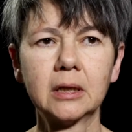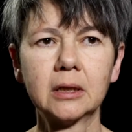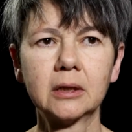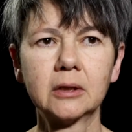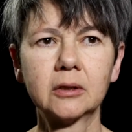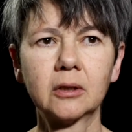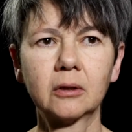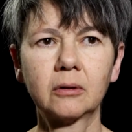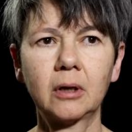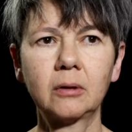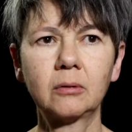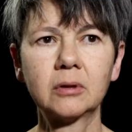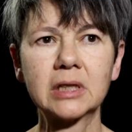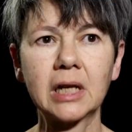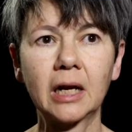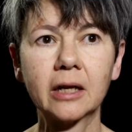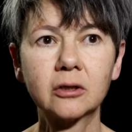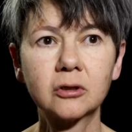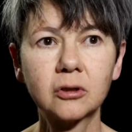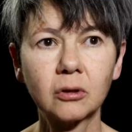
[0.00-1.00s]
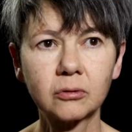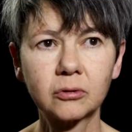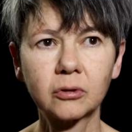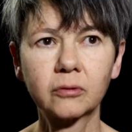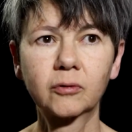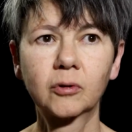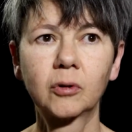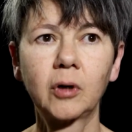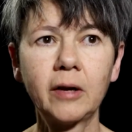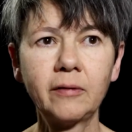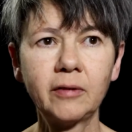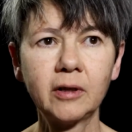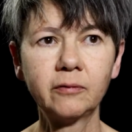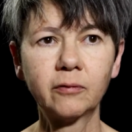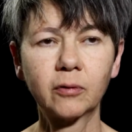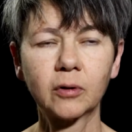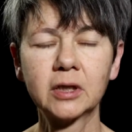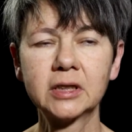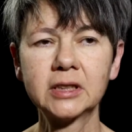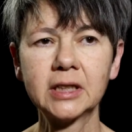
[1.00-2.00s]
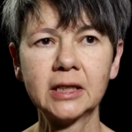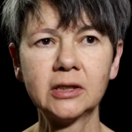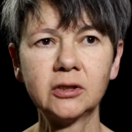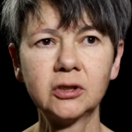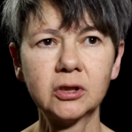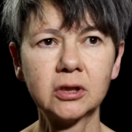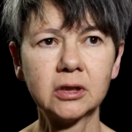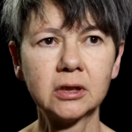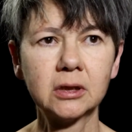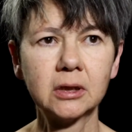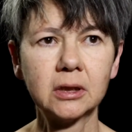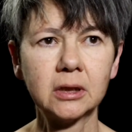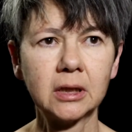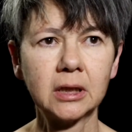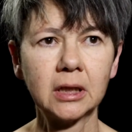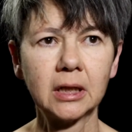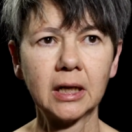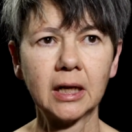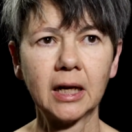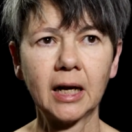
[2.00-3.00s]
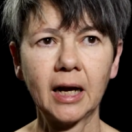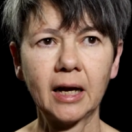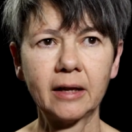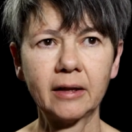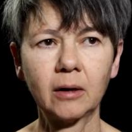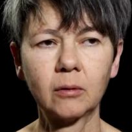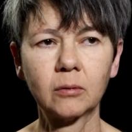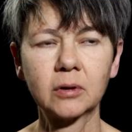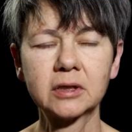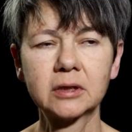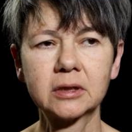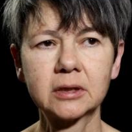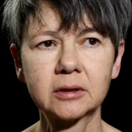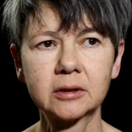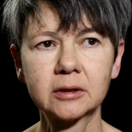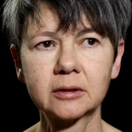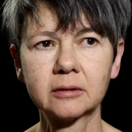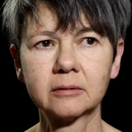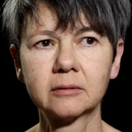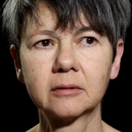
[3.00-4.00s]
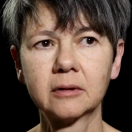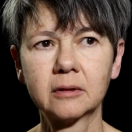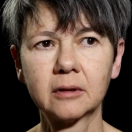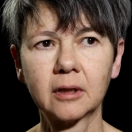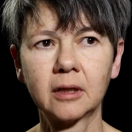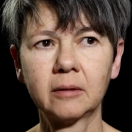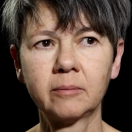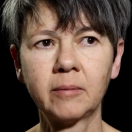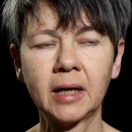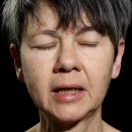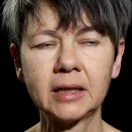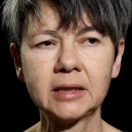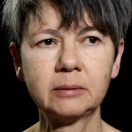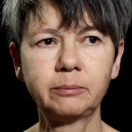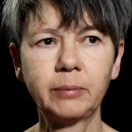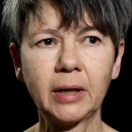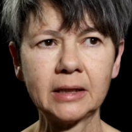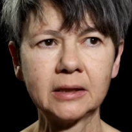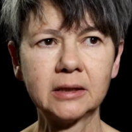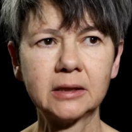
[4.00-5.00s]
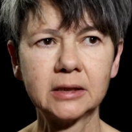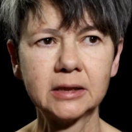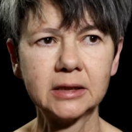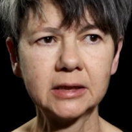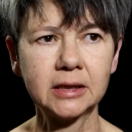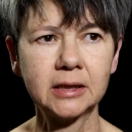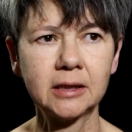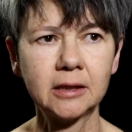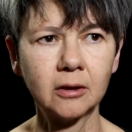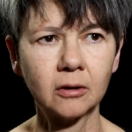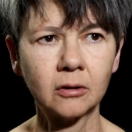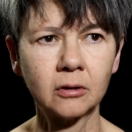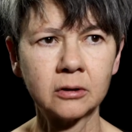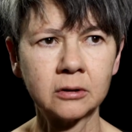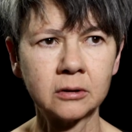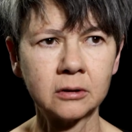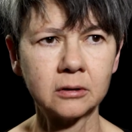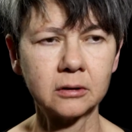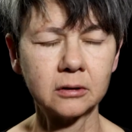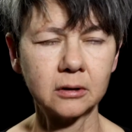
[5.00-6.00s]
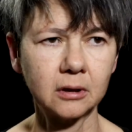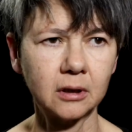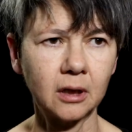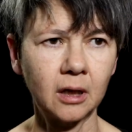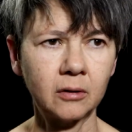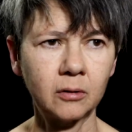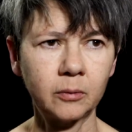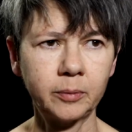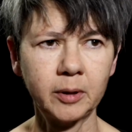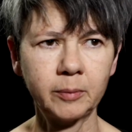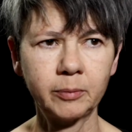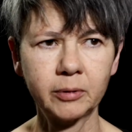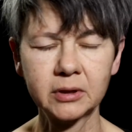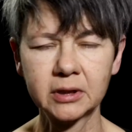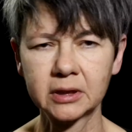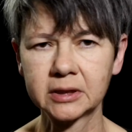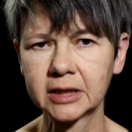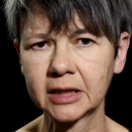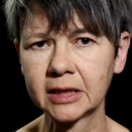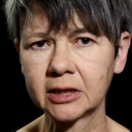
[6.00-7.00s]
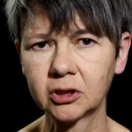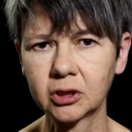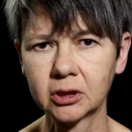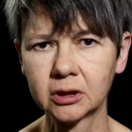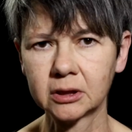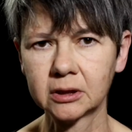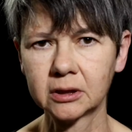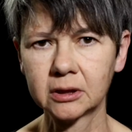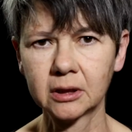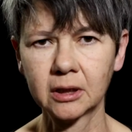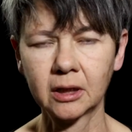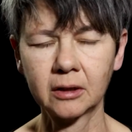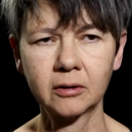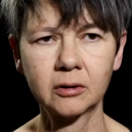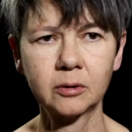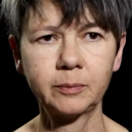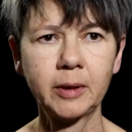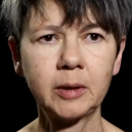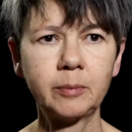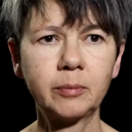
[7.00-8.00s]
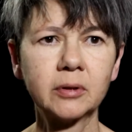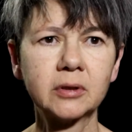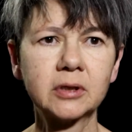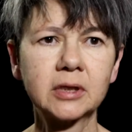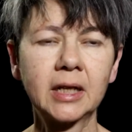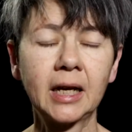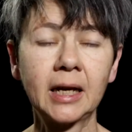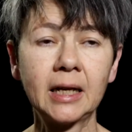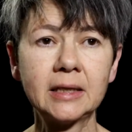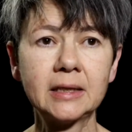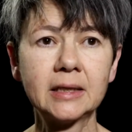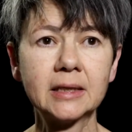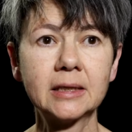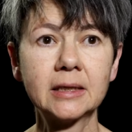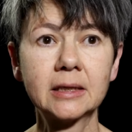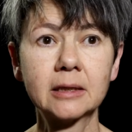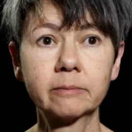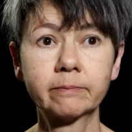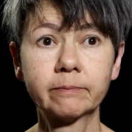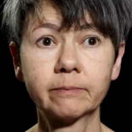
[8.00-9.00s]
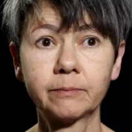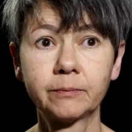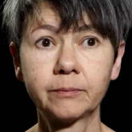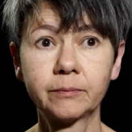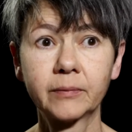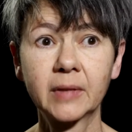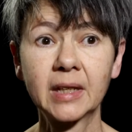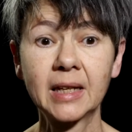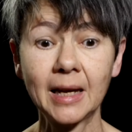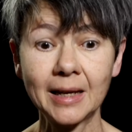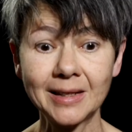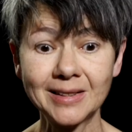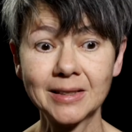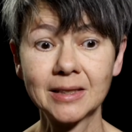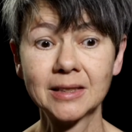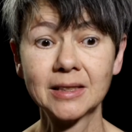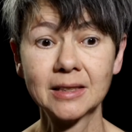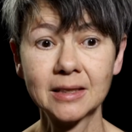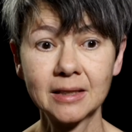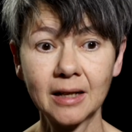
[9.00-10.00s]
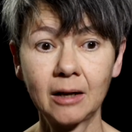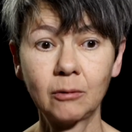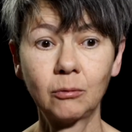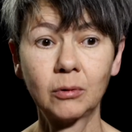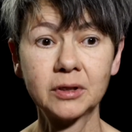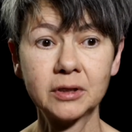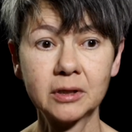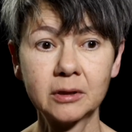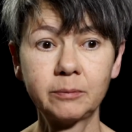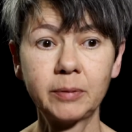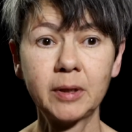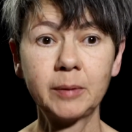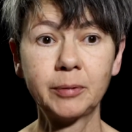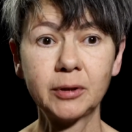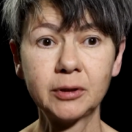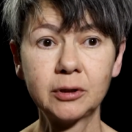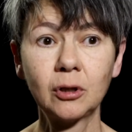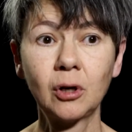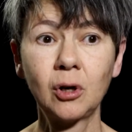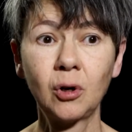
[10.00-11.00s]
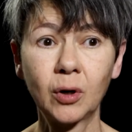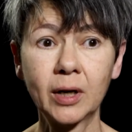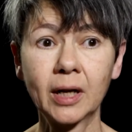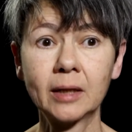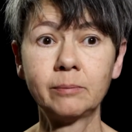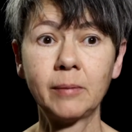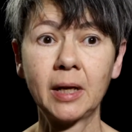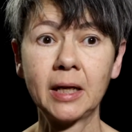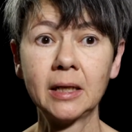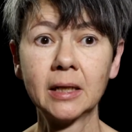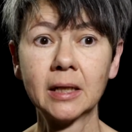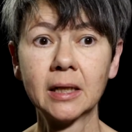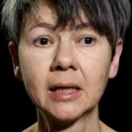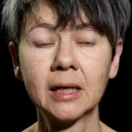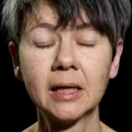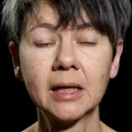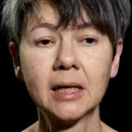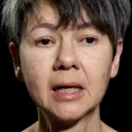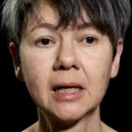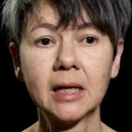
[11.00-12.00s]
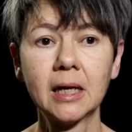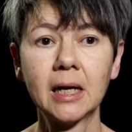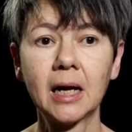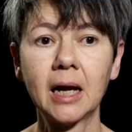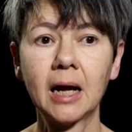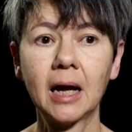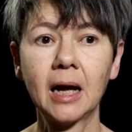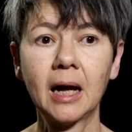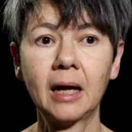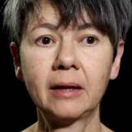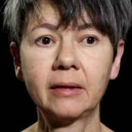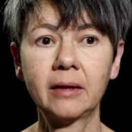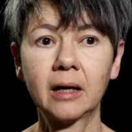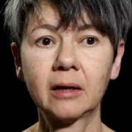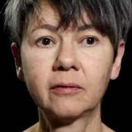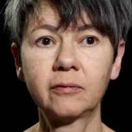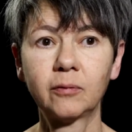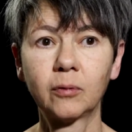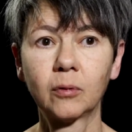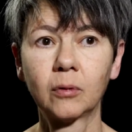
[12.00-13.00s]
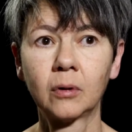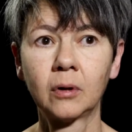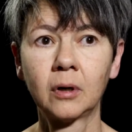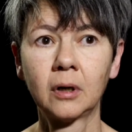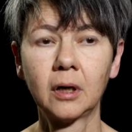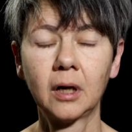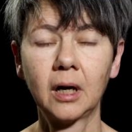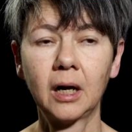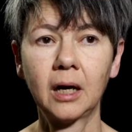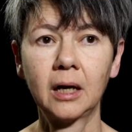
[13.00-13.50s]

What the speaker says: so I was like sort of craving for attention, and that was my dependency on other people's attention, other people's gazes. I wanted people to look at me, and therefore